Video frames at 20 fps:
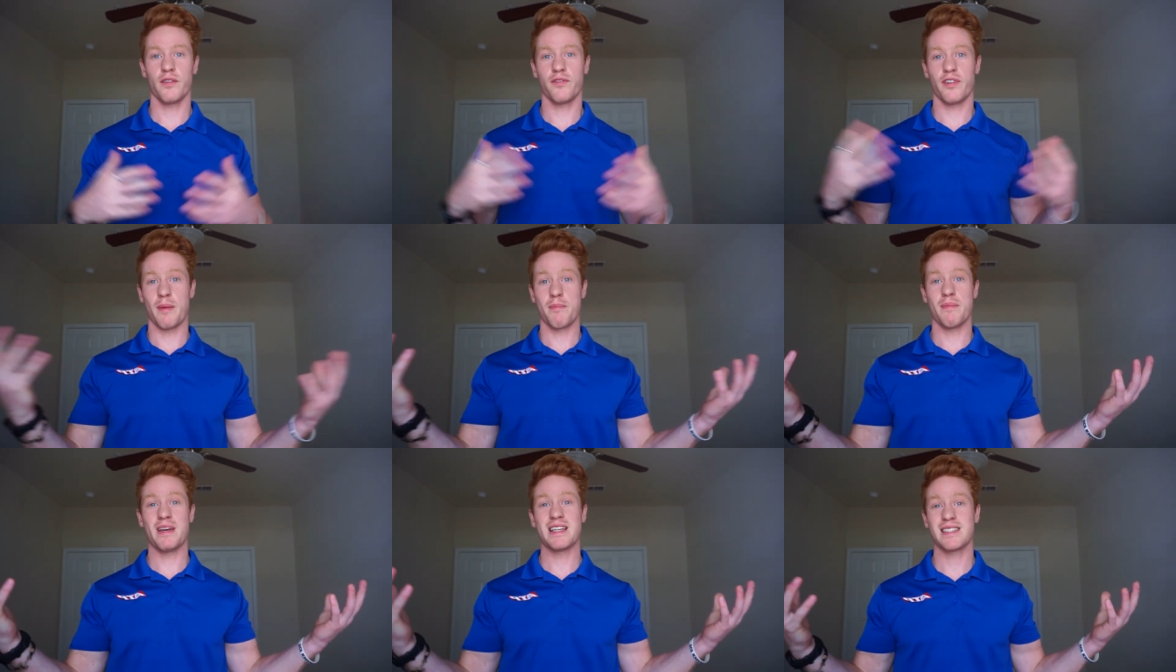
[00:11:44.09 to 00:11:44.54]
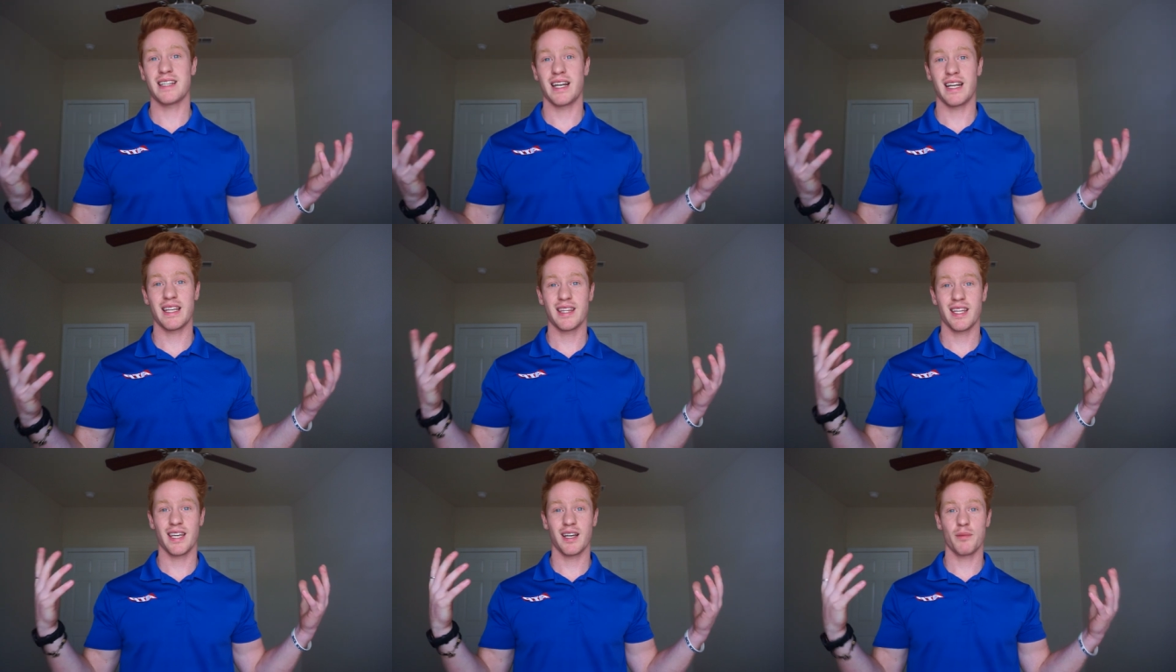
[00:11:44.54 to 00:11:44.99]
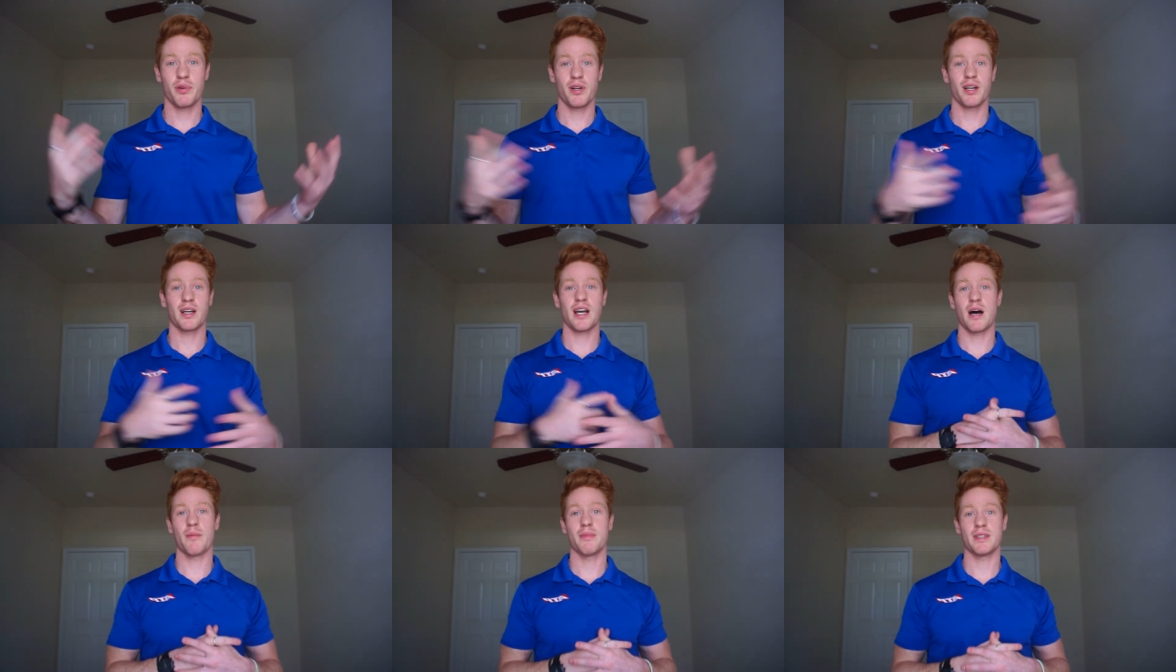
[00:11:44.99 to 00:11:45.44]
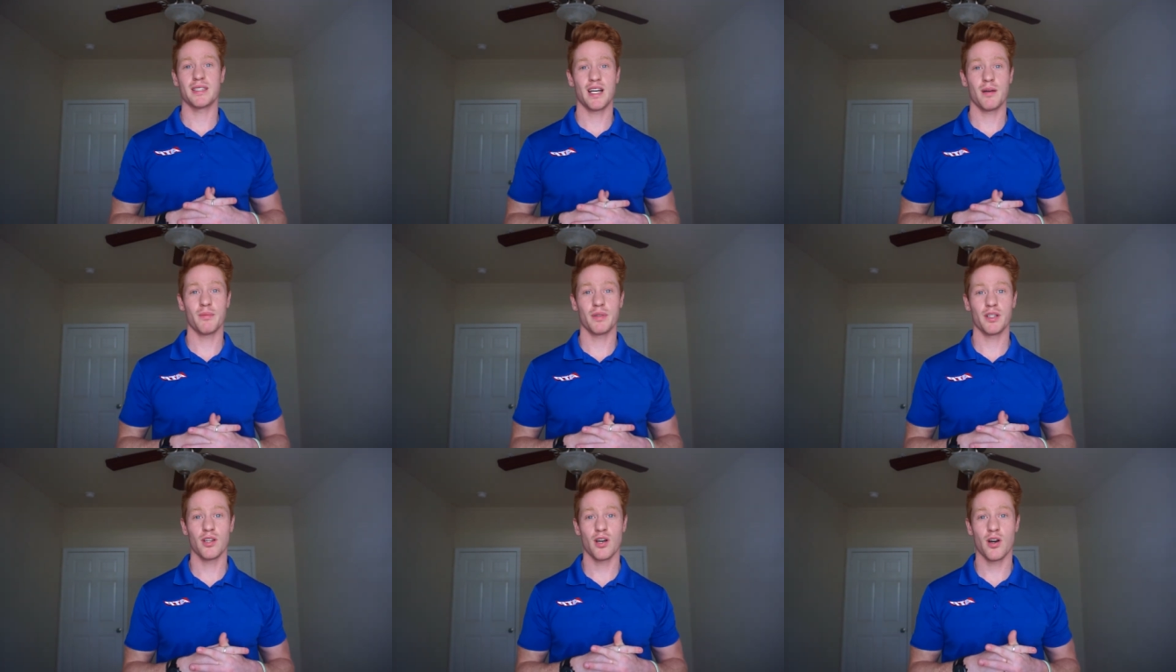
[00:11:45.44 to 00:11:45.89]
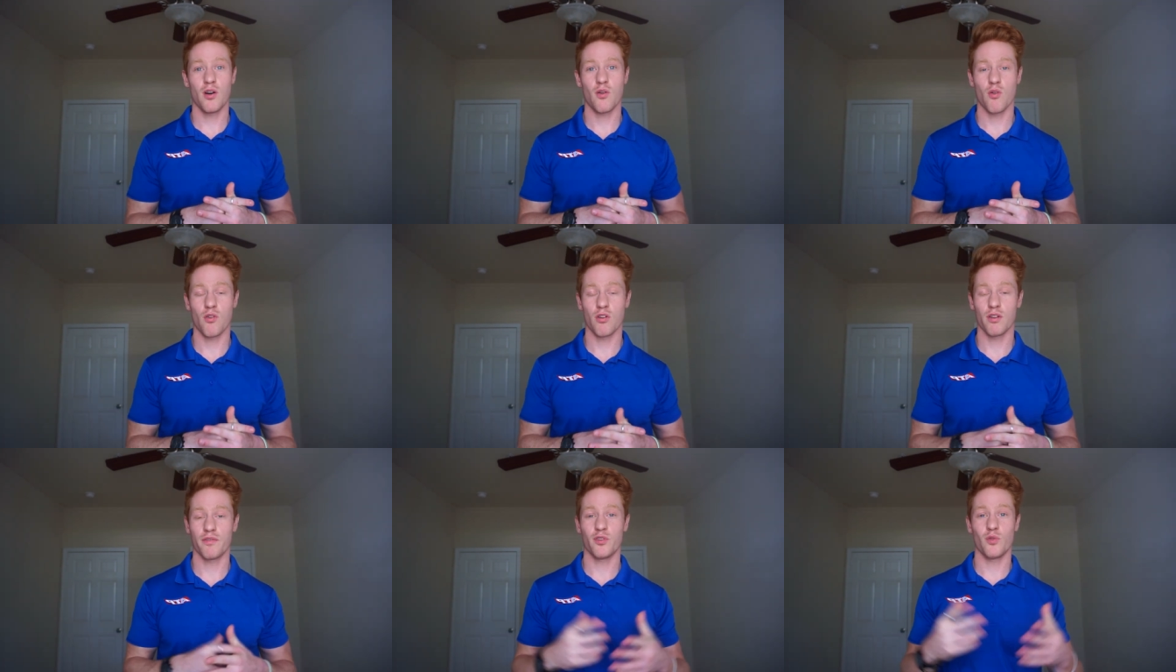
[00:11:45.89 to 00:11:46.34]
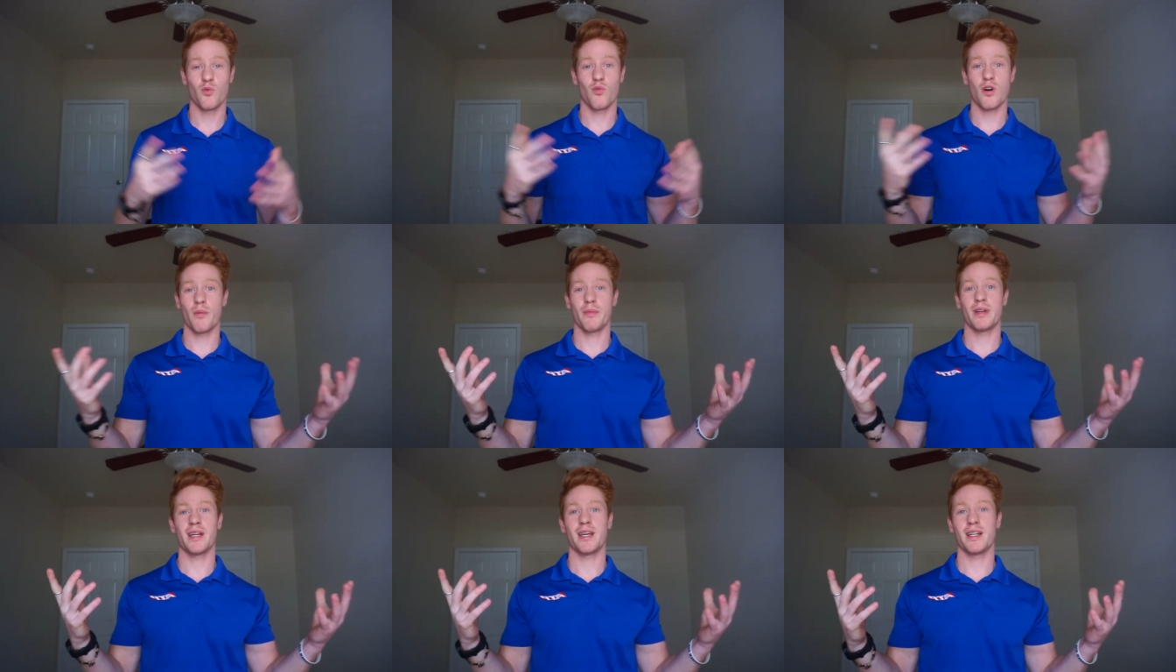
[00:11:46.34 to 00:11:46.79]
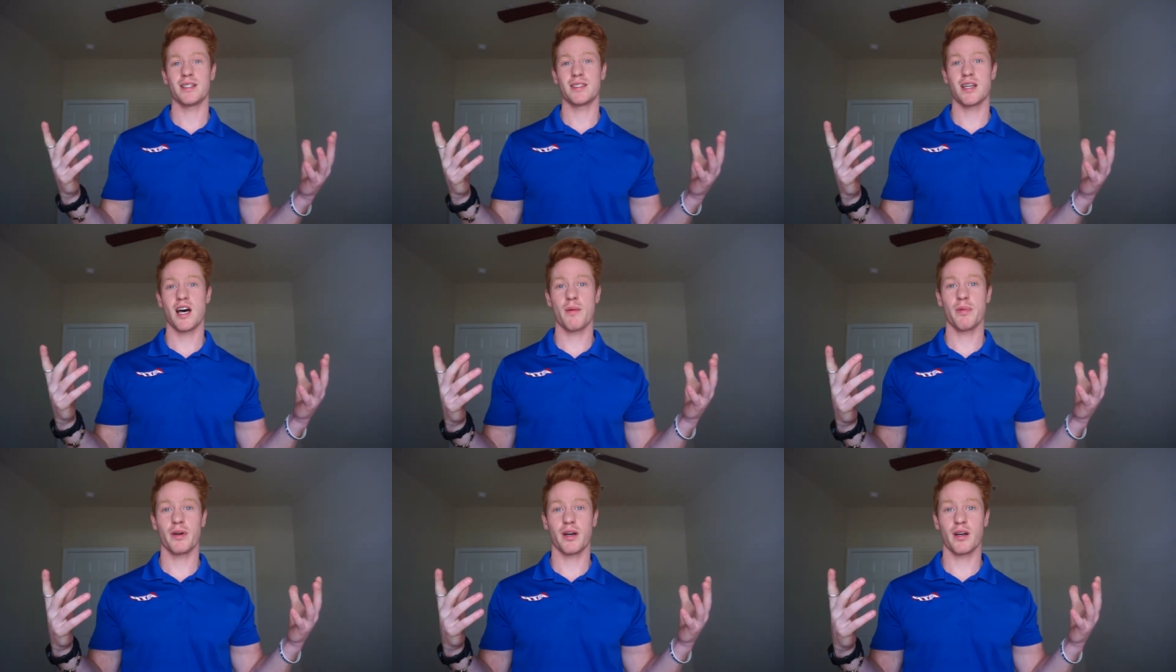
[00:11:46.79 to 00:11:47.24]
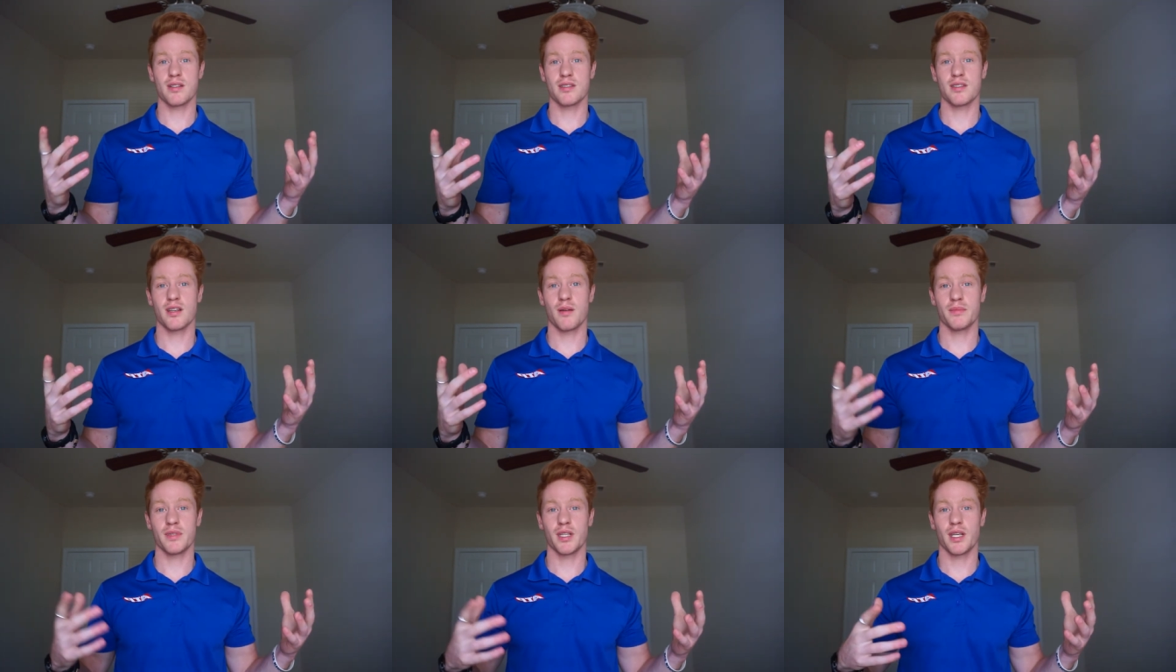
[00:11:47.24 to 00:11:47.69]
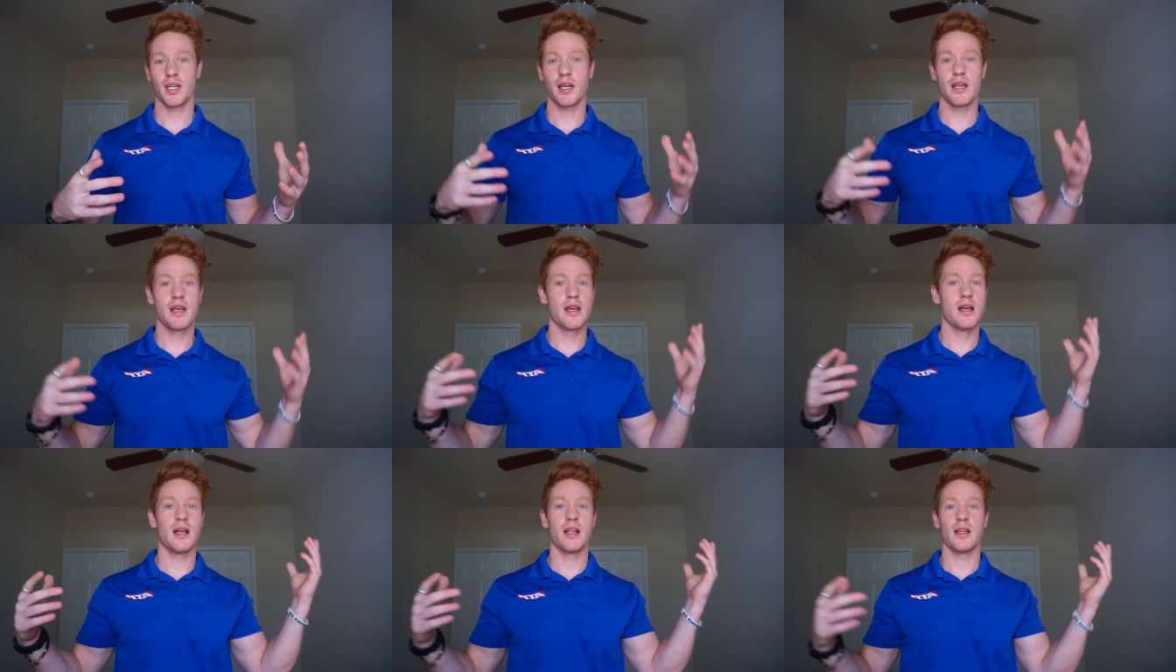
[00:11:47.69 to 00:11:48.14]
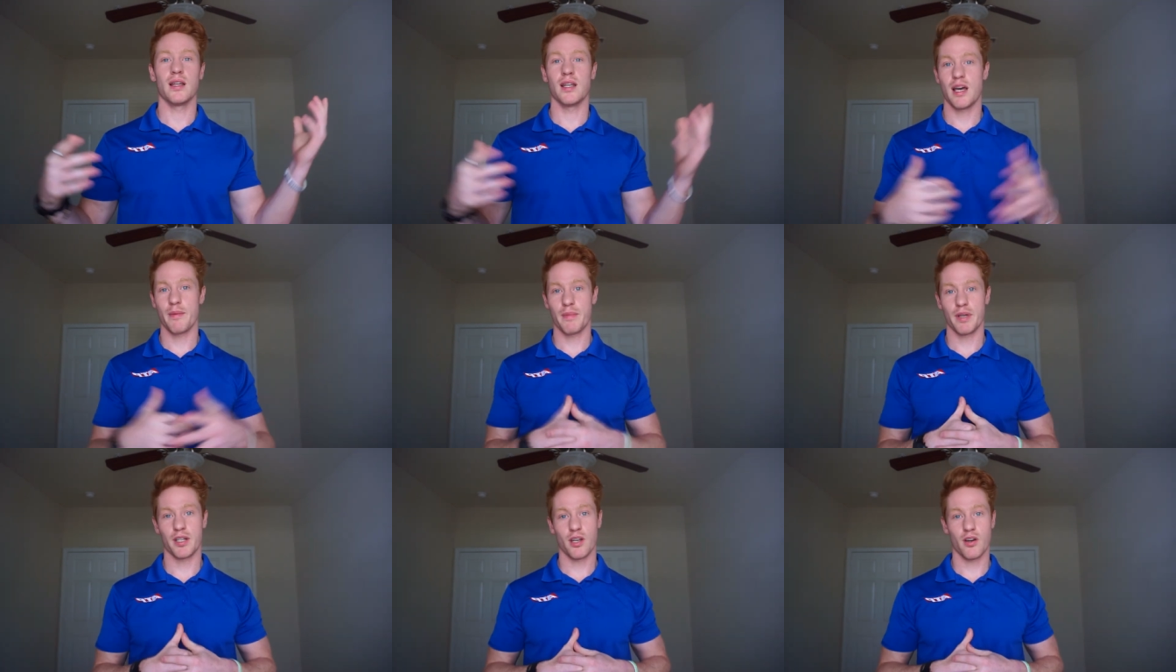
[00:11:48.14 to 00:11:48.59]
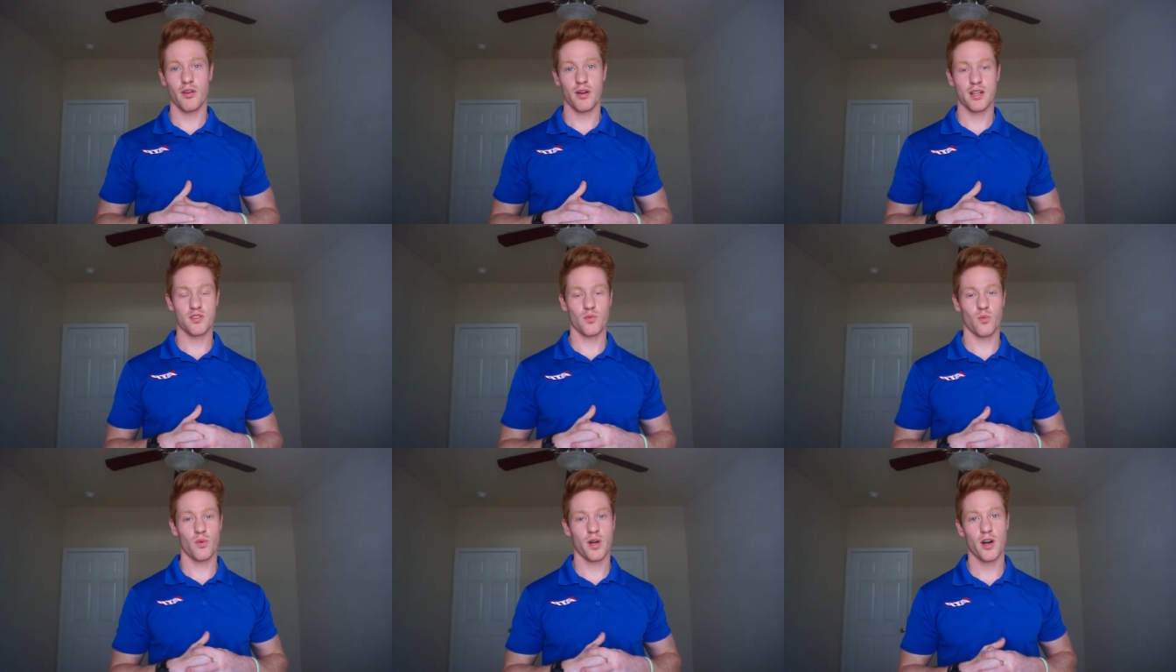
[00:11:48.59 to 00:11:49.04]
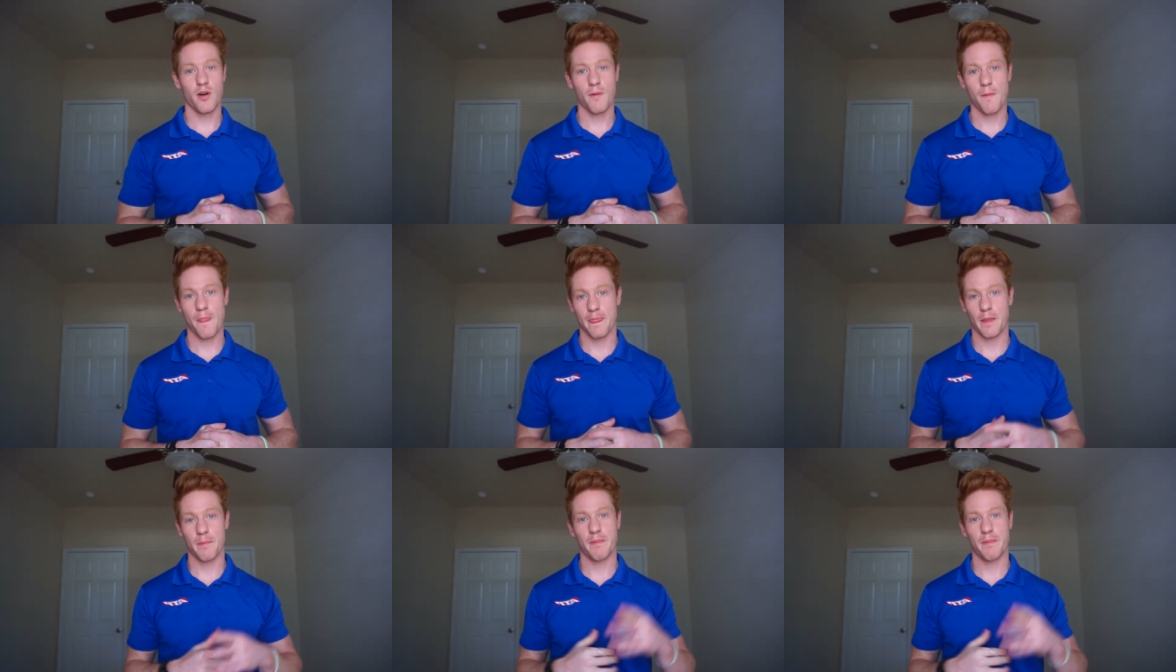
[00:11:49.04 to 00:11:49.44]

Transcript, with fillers: If I missed anything, put a comment down below, or if you want me to hit a topic on something, let me know as well.